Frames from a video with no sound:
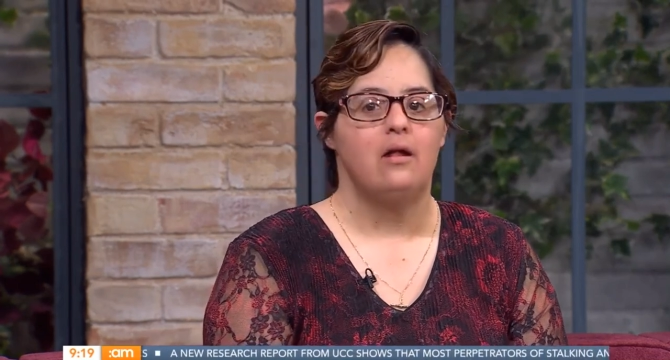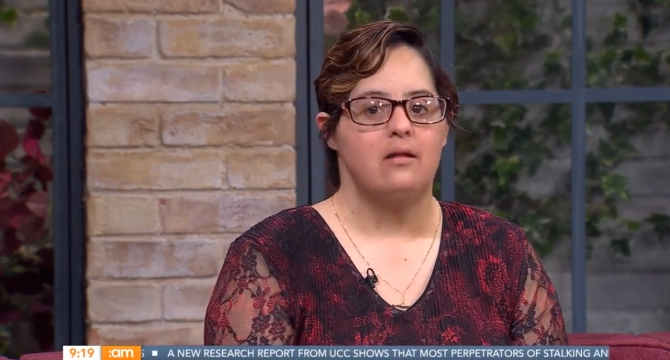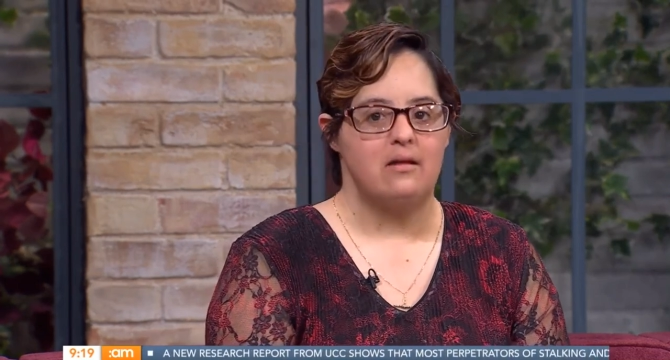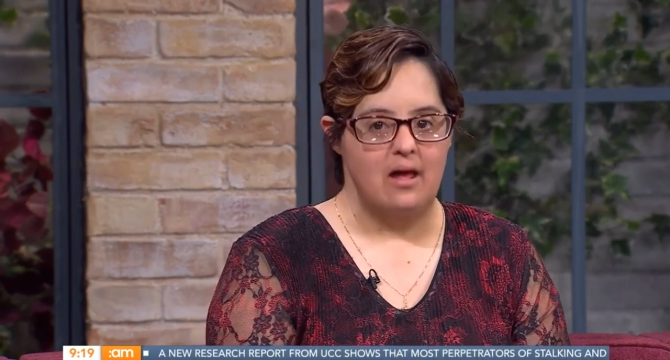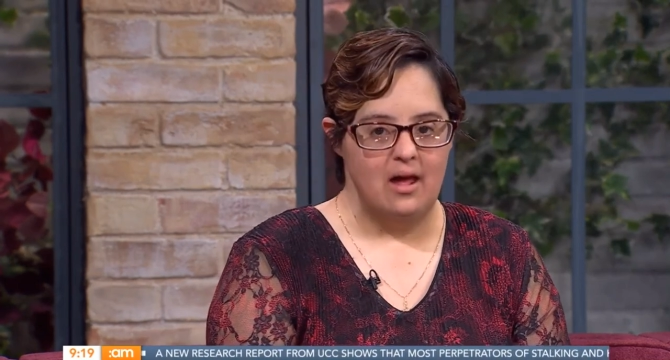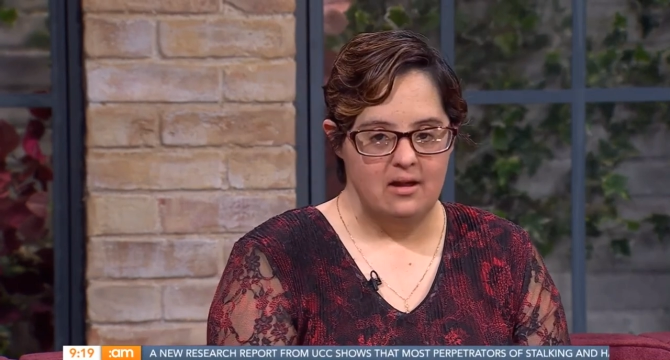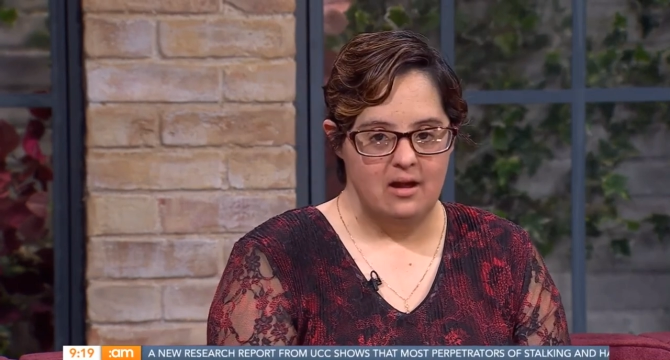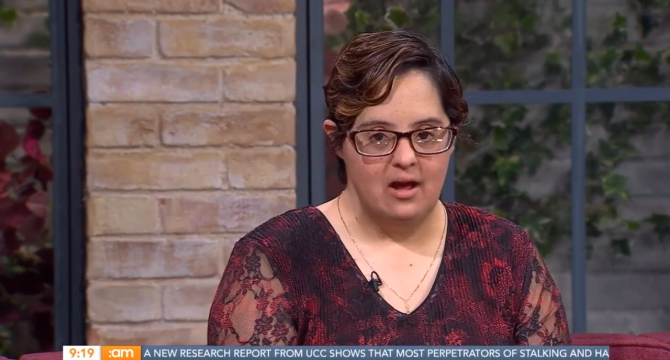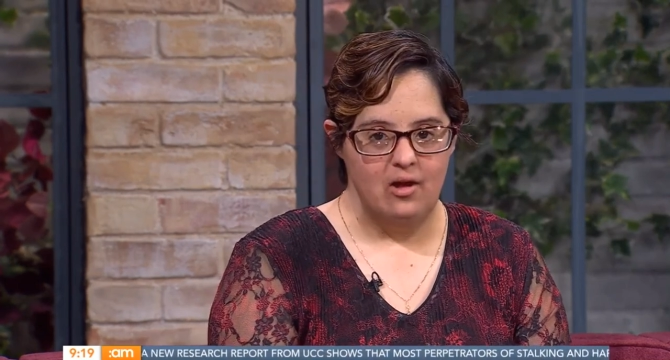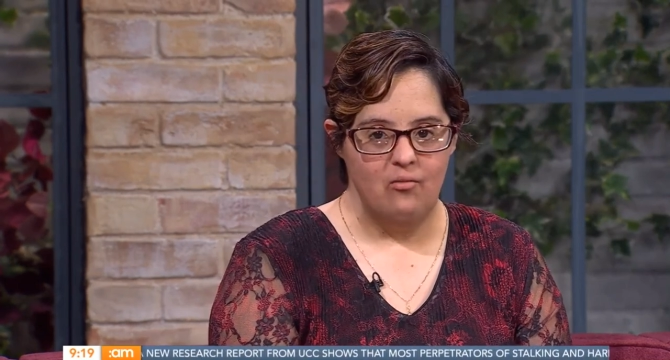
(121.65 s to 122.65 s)
Then
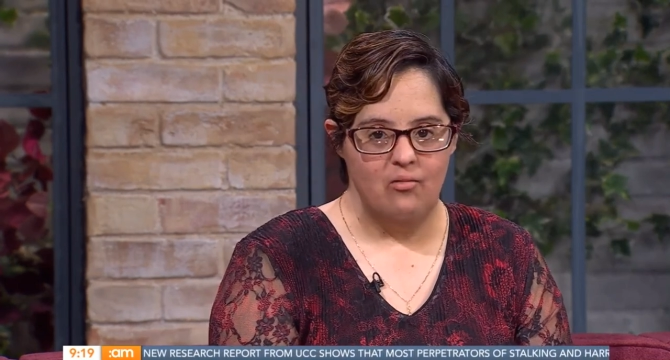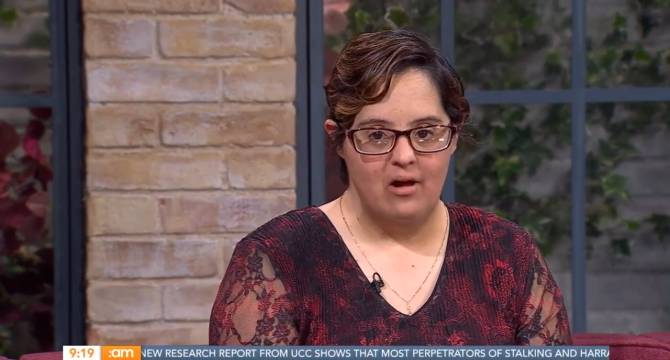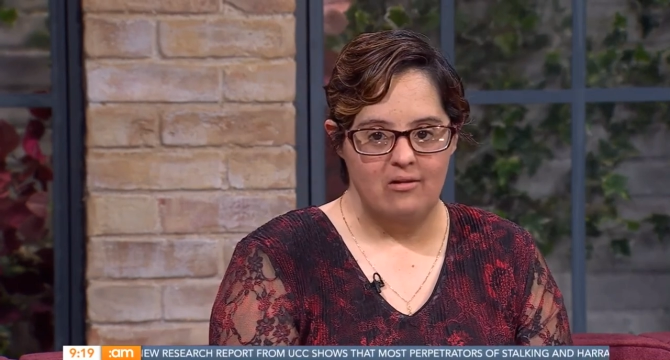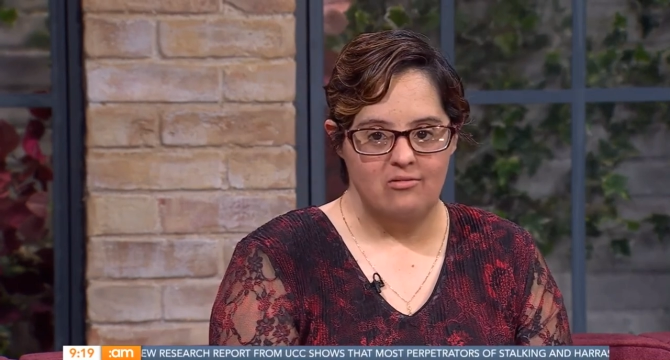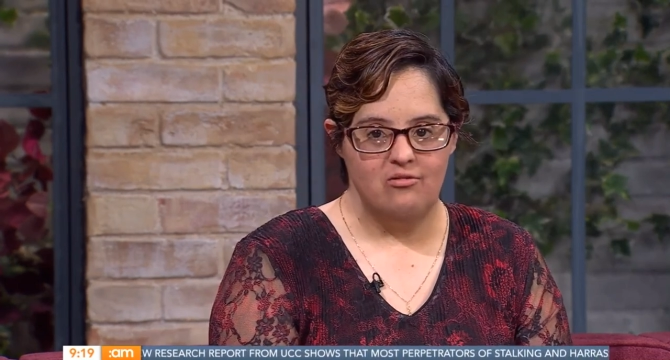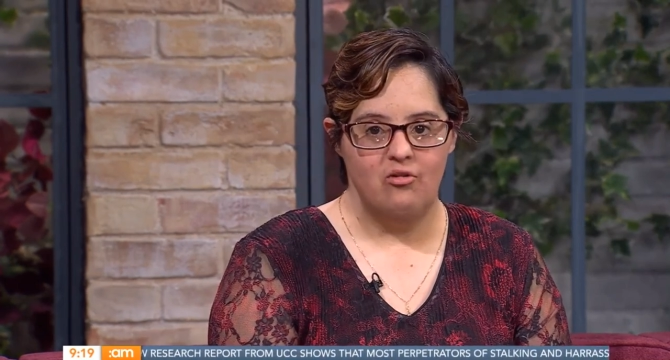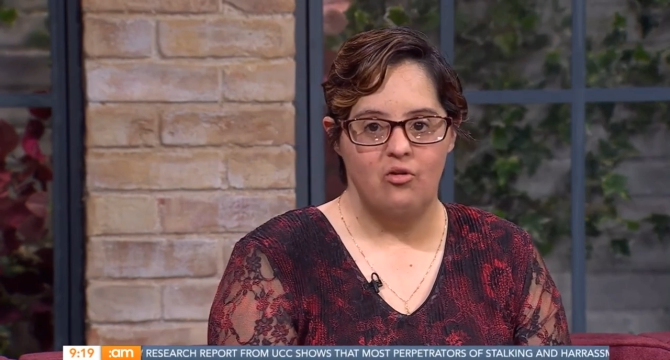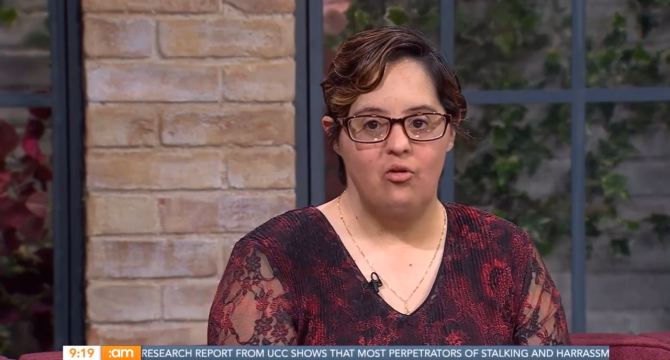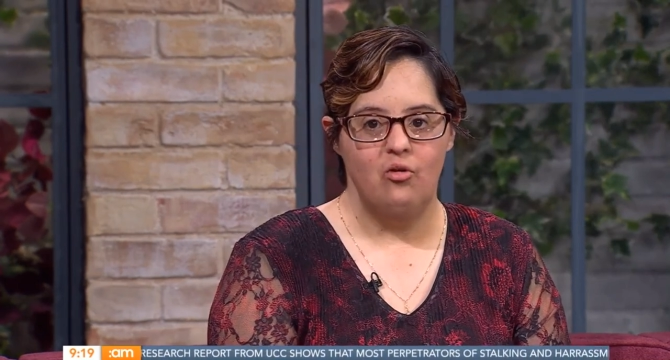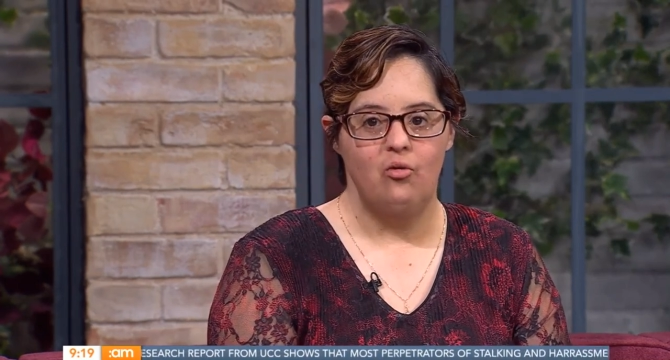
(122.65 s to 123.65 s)
I went
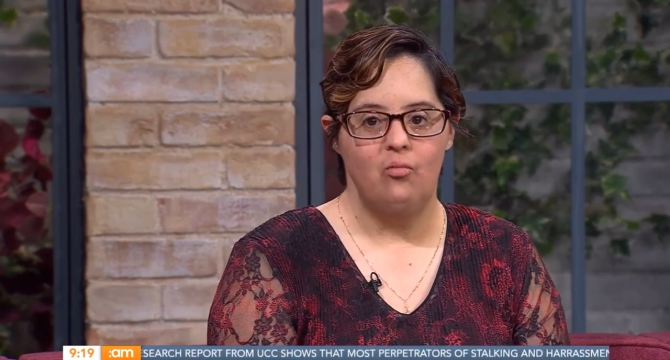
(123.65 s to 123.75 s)
to